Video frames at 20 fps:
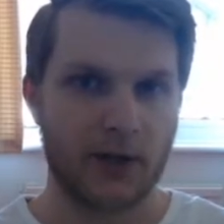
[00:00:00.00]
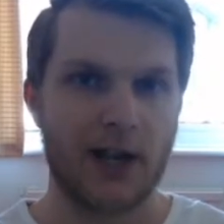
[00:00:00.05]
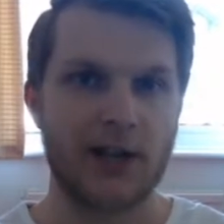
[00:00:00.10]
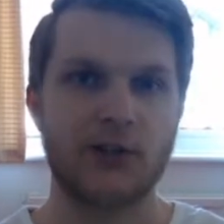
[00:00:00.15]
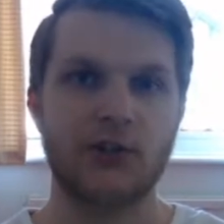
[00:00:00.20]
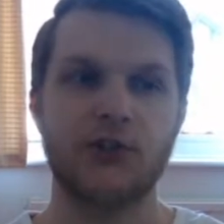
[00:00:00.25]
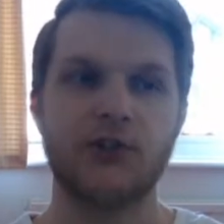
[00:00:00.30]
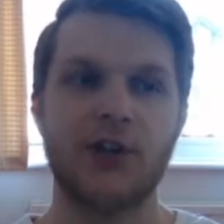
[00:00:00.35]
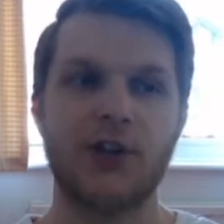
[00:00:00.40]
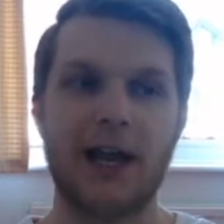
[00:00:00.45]

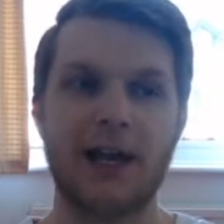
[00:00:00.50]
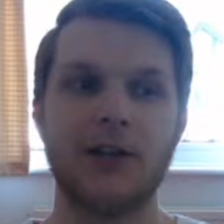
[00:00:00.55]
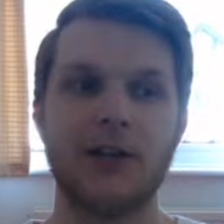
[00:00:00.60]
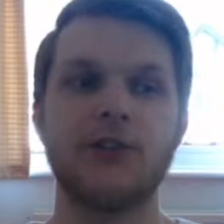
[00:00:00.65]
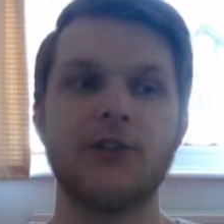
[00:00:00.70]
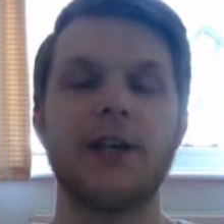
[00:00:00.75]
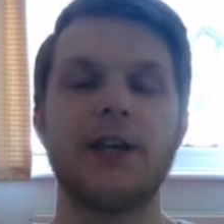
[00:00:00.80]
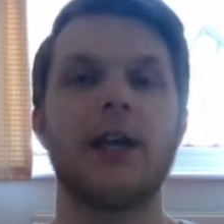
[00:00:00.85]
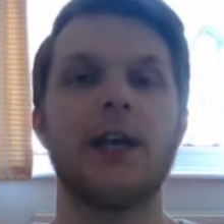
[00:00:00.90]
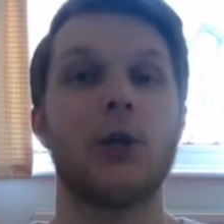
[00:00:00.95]
It's
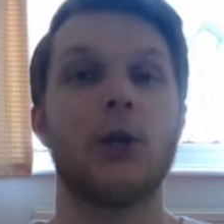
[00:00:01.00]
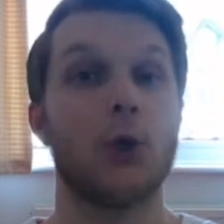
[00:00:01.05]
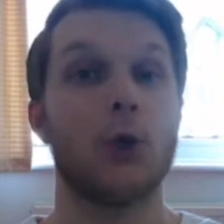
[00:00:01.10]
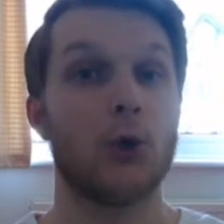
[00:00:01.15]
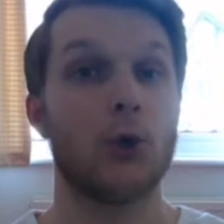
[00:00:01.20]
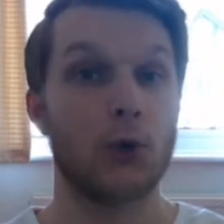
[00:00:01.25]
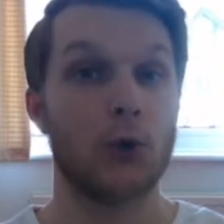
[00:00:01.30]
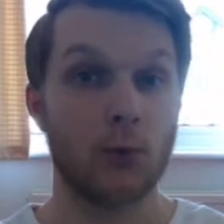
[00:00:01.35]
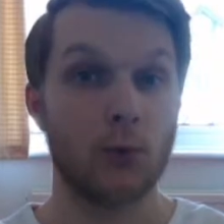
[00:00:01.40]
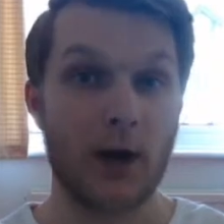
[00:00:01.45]
challenging in a
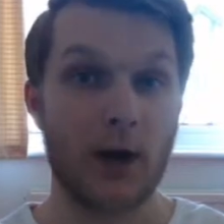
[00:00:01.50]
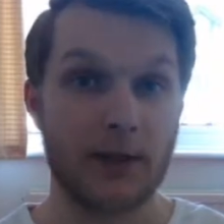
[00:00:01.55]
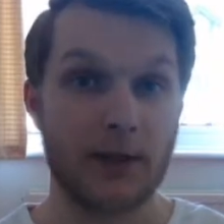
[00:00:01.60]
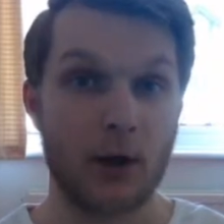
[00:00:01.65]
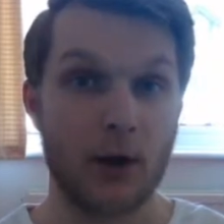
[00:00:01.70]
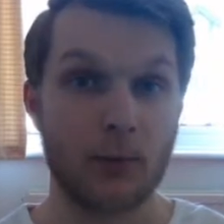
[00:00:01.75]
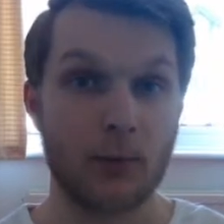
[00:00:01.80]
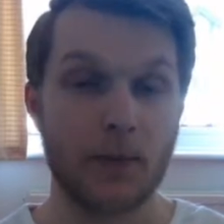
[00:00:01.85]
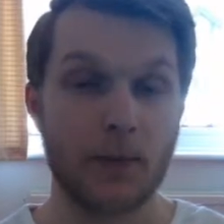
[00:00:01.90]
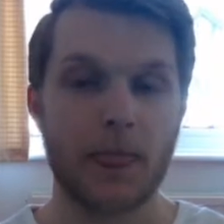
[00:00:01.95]
good way,
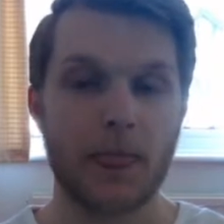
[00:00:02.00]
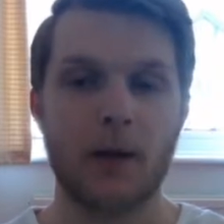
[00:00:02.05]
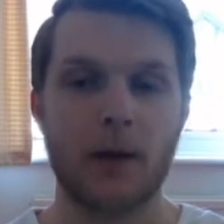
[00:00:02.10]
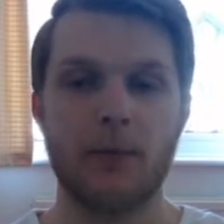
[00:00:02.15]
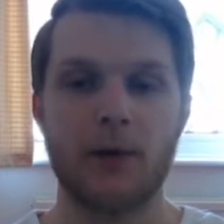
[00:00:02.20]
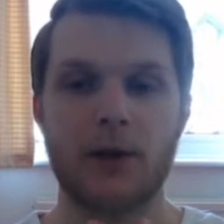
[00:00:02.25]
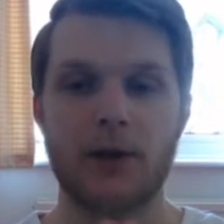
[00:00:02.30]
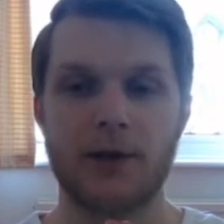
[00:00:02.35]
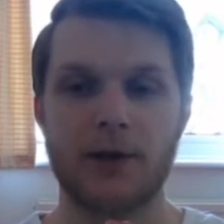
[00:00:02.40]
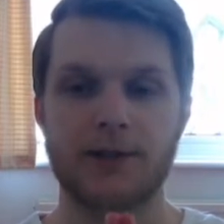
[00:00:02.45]
though,
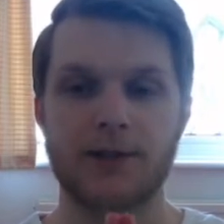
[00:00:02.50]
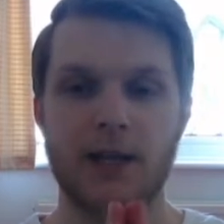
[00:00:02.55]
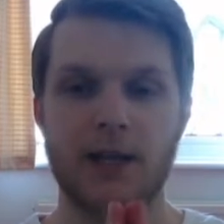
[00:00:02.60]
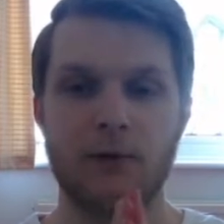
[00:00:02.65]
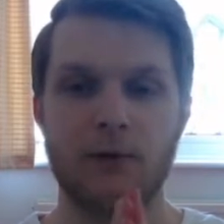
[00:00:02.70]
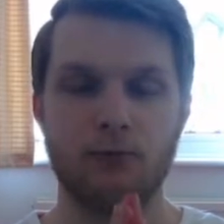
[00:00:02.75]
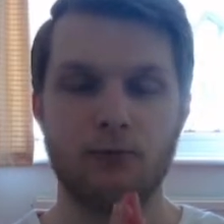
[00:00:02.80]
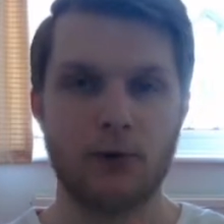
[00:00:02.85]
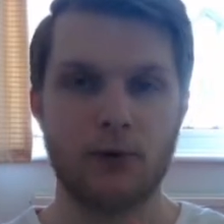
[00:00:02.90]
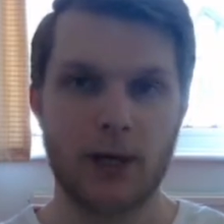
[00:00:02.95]
because
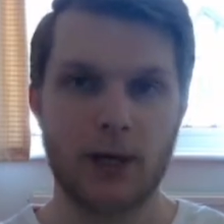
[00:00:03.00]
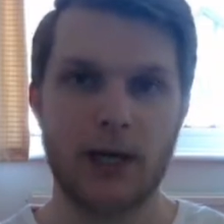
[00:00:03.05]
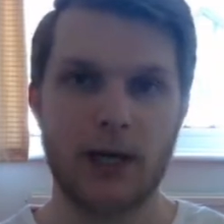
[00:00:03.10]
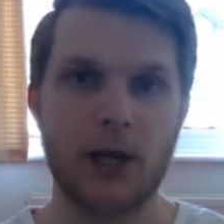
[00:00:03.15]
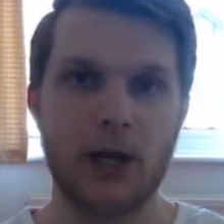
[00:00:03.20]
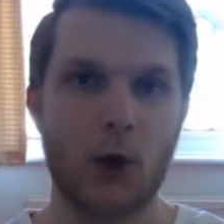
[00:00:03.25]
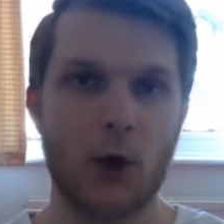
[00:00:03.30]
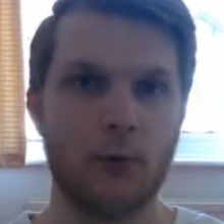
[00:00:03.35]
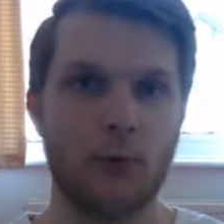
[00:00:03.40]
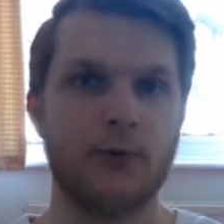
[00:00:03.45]
it
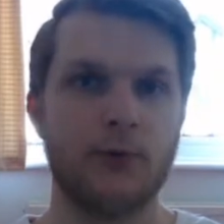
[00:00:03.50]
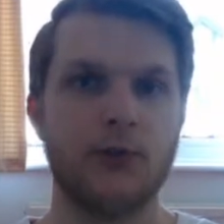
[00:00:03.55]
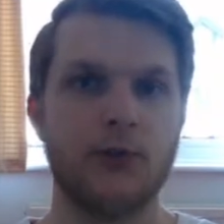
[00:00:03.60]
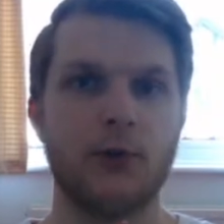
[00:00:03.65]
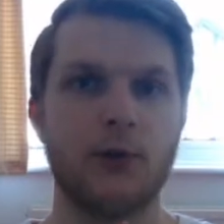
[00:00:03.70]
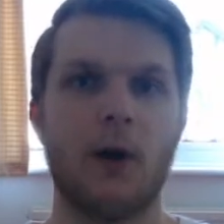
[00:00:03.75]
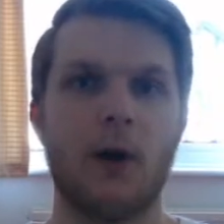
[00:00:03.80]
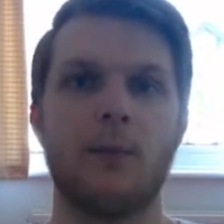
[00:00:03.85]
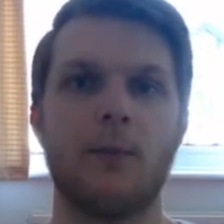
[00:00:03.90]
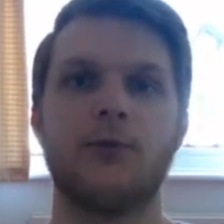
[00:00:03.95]
really
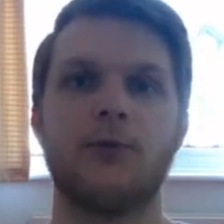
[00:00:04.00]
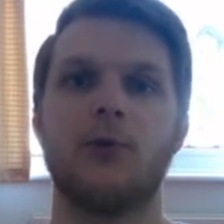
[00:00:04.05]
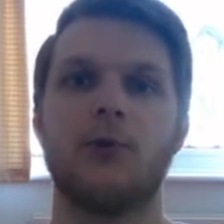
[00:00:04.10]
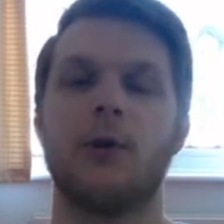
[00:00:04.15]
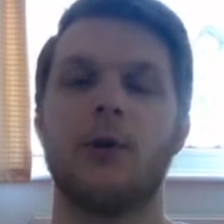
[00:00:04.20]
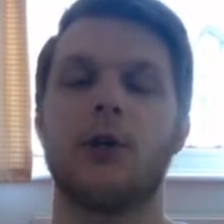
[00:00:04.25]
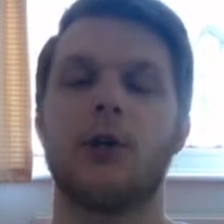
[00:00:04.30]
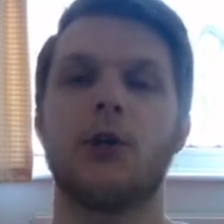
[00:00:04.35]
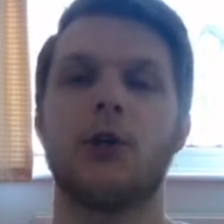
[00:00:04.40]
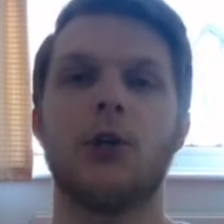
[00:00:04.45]
opens you up
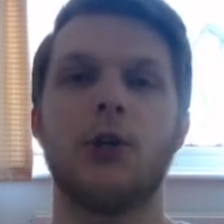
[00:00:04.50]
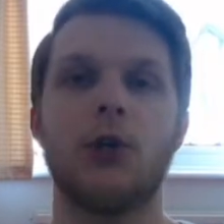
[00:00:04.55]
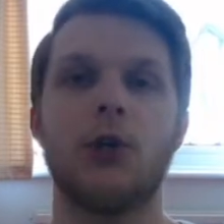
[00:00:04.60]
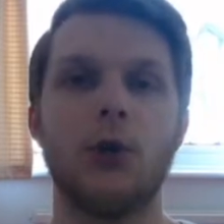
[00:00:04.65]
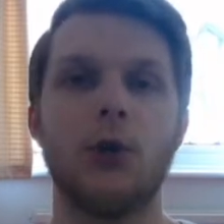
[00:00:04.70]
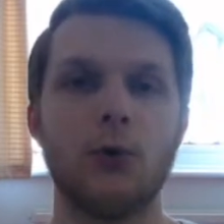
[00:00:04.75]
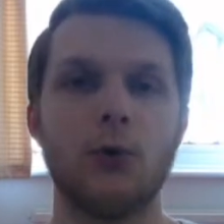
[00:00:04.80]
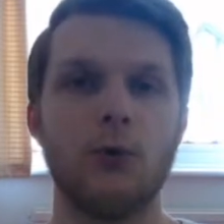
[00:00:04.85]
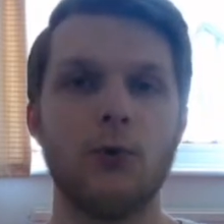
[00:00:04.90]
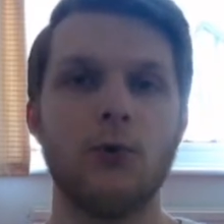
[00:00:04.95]
to a
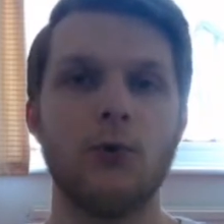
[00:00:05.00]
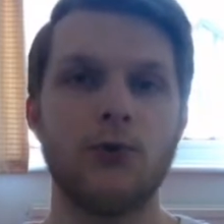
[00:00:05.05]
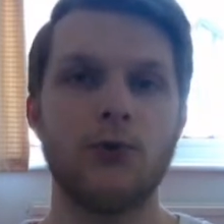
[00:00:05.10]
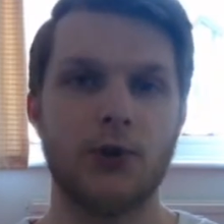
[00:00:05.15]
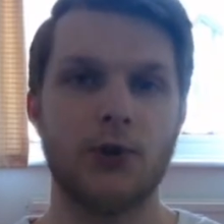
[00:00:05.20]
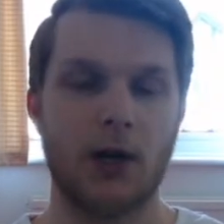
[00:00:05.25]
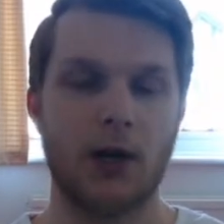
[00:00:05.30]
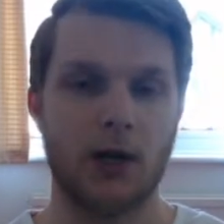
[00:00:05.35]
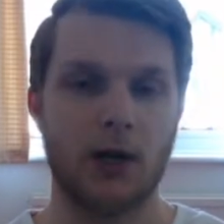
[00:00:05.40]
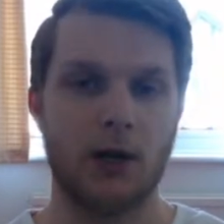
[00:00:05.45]

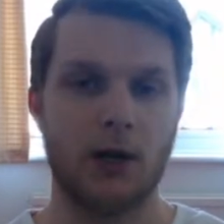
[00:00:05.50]
huge